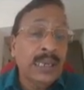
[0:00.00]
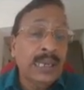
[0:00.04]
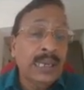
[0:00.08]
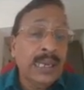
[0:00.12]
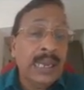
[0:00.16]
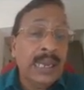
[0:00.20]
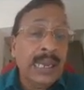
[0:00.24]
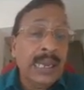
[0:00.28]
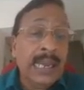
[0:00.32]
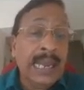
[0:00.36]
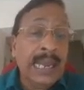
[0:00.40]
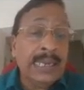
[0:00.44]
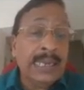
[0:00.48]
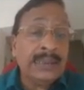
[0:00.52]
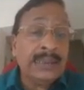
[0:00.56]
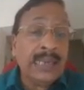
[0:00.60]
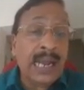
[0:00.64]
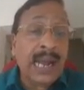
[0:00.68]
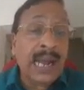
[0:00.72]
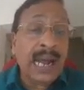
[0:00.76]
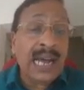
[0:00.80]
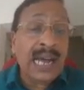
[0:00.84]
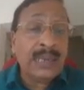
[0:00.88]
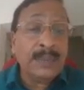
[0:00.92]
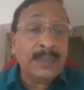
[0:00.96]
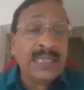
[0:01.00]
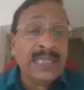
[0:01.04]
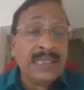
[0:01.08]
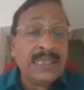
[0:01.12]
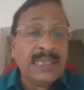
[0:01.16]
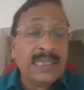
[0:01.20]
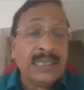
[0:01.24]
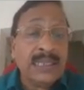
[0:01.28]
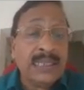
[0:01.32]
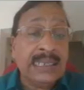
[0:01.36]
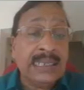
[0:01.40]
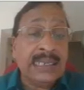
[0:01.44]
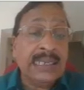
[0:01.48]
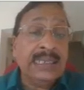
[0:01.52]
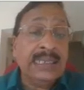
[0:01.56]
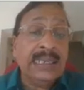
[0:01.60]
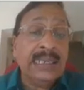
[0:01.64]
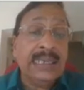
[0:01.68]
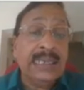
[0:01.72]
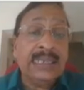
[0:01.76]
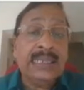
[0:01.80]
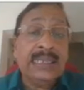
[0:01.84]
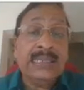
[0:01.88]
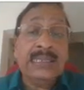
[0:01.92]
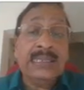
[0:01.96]
And armature current,
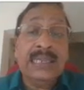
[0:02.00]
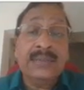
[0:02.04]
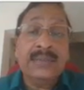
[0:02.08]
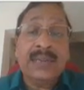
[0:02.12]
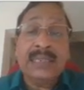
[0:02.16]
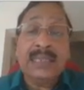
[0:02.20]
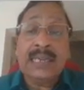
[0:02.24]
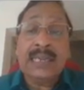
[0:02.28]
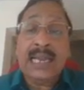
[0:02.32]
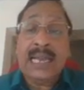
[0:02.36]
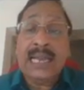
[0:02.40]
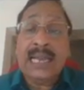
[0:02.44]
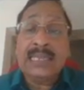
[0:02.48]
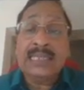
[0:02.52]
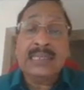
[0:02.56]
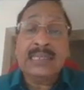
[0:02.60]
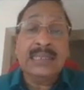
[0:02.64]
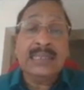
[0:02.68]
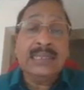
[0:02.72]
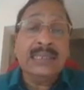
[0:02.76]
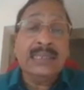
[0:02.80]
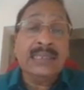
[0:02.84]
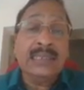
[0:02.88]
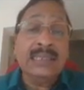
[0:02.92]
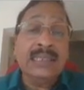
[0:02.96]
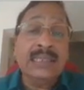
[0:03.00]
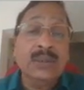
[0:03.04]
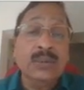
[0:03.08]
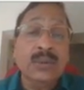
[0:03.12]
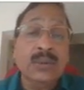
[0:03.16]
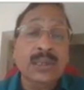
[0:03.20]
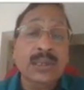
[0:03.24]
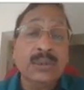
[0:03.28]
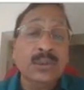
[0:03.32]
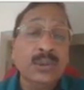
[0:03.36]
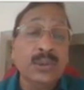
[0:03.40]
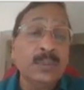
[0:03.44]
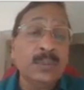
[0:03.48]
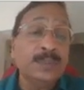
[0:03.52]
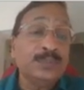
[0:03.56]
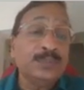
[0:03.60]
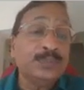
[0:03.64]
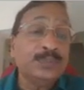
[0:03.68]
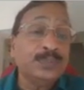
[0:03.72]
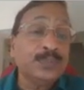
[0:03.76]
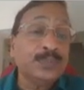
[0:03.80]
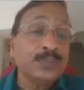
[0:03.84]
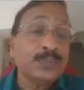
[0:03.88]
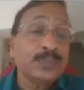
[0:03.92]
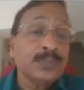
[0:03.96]
it is given as it is equal to
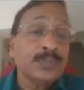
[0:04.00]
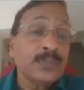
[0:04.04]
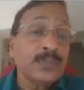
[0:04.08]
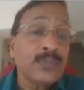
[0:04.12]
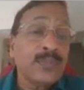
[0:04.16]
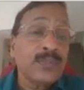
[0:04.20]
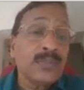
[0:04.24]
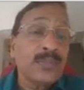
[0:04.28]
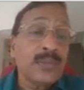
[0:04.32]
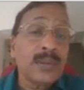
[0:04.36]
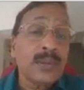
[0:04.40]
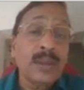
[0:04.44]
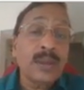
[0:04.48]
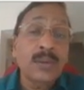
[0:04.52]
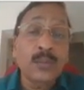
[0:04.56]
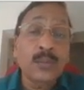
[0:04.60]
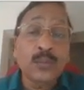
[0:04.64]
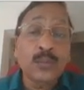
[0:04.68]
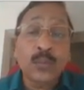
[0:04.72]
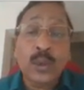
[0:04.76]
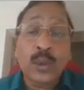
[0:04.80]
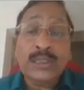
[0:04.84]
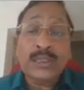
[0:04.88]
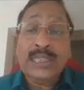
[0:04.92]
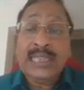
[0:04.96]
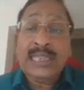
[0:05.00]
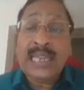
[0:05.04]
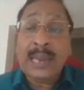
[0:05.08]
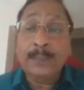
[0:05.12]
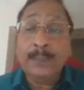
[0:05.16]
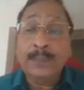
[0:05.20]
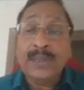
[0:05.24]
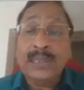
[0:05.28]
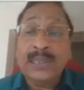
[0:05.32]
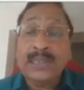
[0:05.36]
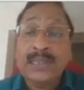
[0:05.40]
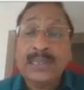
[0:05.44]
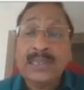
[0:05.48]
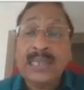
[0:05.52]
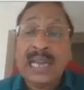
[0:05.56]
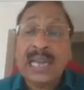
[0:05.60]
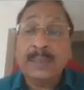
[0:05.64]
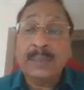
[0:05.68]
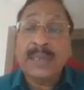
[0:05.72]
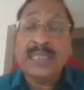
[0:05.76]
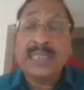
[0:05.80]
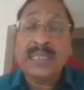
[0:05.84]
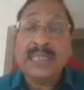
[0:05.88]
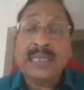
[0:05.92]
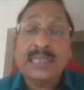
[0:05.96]
40 amperes.
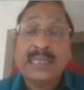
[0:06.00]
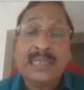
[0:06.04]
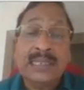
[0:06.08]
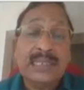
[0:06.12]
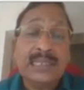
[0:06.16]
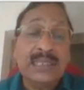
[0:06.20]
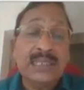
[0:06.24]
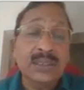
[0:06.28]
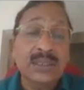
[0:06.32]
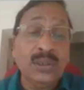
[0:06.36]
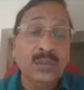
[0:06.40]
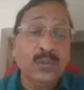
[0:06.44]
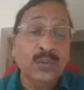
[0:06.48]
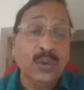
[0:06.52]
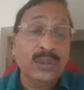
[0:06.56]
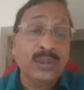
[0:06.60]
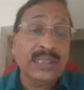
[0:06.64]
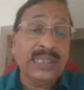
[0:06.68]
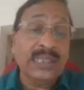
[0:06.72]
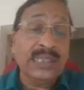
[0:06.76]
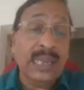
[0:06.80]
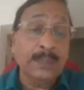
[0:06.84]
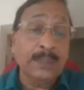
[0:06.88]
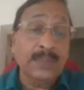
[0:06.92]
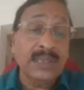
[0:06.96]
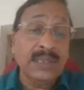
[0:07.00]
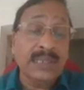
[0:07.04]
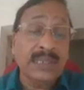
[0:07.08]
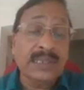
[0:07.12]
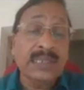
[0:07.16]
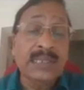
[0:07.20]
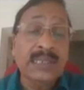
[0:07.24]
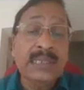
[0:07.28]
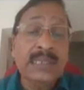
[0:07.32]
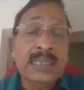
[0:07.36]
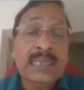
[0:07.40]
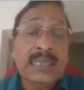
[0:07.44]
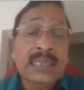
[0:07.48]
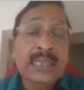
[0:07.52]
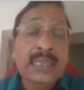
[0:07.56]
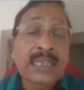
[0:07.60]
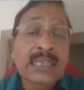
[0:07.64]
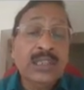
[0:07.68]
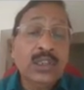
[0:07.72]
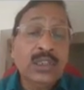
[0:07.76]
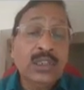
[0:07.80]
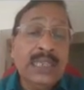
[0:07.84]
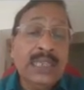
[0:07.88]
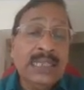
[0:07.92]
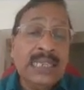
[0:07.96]
Armature current is equal to 40 amperes.
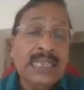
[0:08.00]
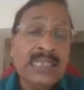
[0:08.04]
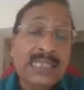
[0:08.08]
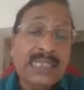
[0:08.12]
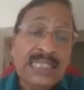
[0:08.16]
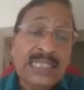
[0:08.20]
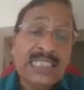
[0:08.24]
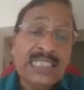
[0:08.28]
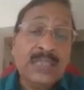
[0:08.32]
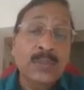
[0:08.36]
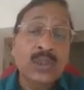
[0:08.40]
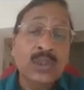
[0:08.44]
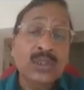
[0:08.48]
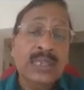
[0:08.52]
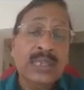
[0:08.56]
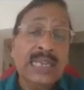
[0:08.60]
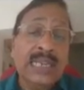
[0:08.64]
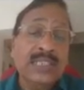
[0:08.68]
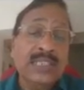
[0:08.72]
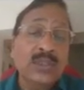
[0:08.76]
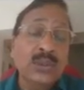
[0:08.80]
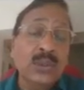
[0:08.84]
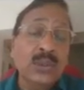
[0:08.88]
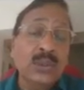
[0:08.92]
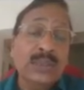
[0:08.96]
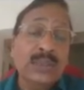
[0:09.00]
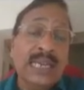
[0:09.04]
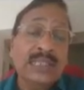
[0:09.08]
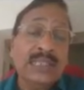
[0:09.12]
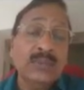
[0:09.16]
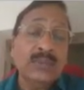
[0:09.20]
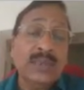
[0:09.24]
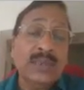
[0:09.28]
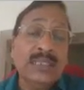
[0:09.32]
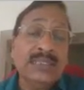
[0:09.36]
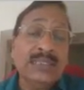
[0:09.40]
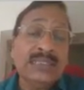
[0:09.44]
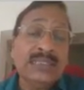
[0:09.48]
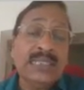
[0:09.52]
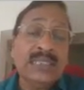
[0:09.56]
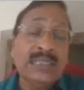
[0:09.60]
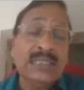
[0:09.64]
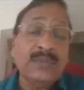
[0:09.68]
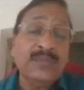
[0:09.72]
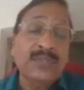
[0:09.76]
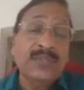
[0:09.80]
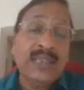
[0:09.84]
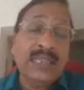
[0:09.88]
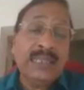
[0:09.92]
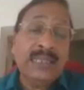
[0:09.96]
In a series motor, as you know that one, since the
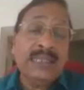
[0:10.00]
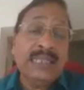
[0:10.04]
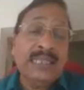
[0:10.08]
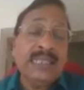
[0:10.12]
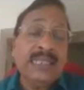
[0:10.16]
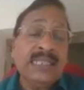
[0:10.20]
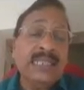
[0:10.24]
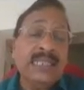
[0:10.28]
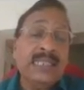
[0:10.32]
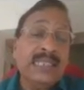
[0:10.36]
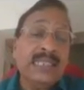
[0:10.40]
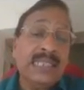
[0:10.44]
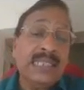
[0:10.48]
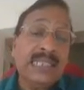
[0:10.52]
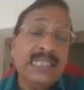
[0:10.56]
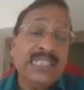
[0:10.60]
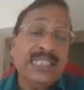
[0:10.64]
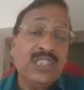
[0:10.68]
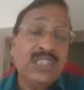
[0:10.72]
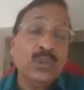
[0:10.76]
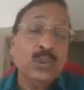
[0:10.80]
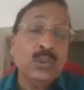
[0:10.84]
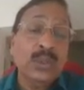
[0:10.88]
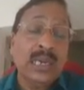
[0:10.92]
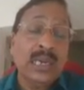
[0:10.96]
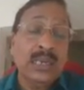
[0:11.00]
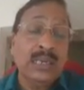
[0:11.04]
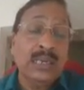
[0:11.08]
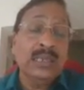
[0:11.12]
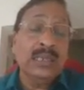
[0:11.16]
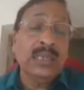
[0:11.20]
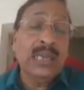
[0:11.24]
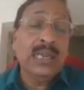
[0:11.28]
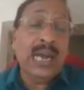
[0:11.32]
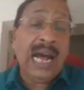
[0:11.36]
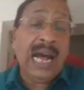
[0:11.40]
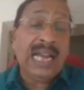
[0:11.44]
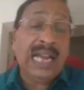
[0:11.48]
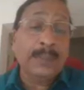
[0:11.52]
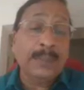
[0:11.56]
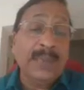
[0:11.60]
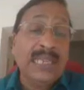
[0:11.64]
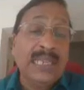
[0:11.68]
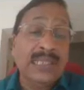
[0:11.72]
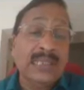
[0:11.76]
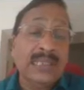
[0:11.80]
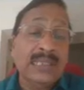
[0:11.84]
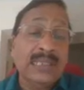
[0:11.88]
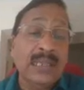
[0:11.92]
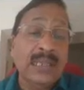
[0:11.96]
field is in series to the
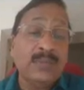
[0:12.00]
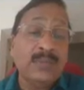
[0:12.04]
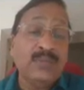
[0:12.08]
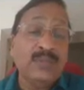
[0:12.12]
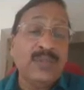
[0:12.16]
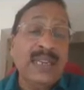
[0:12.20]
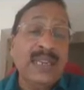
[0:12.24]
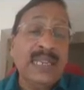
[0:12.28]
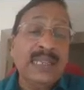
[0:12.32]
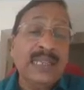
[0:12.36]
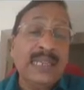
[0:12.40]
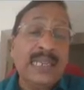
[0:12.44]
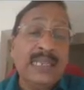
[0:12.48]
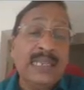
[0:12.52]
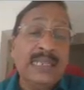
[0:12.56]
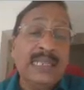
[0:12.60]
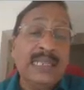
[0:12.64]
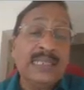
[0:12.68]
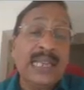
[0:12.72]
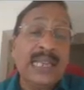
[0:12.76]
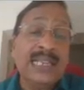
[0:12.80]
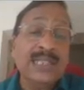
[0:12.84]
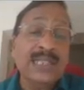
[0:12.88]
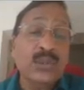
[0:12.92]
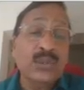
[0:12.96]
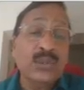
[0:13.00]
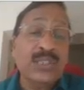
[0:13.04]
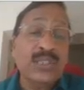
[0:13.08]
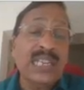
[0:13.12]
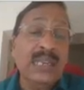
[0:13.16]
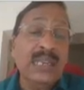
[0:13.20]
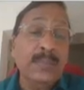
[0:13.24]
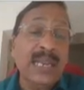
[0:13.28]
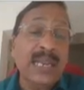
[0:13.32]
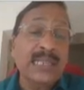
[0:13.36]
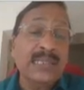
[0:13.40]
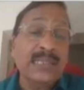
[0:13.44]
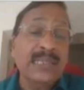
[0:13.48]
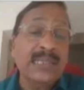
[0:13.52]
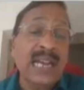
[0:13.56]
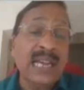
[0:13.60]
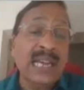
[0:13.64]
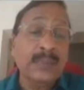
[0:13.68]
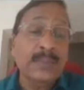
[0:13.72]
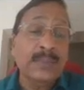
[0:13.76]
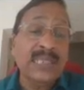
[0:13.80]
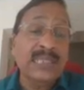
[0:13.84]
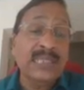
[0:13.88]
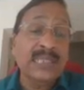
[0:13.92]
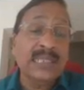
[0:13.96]
armature, field current is also same as the
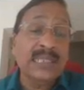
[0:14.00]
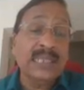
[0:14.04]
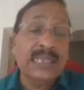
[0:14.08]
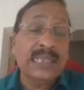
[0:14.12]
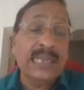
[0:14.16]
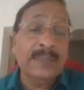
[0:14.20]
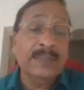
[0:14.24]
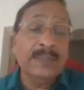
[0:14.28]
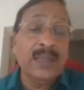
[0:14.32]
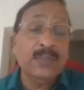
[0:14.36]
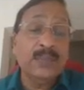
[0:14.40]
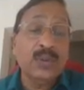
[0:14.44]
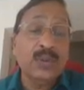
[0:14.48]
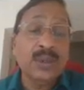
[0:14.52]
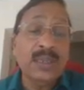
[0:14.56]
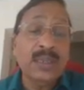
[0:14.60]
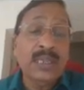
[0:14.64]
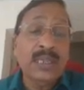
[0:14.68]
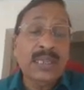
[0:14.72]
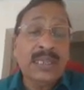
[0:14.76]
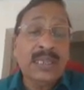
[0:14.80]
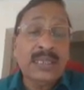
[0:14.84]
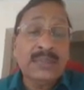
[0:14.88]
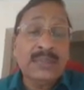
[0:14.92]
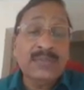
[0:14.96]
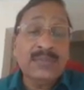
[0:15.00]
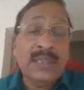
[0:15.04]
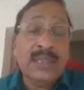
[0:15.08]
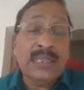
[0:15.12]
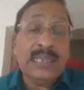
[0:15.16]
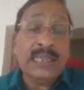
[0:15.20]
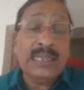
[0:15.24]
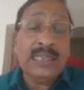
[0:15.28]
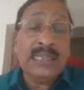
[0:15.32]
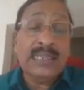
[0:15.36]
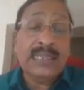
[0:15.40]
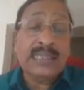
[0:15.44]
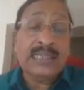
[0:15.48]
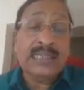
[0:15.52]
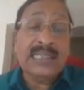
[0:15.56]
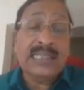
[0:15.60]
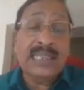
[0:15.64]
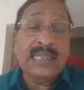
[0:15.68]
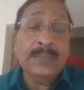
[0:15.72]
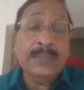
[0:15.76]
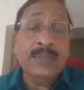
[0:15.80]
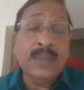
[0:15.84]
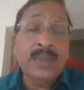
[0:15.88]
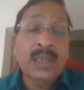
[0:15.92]
armature current. Therefore, field current is same.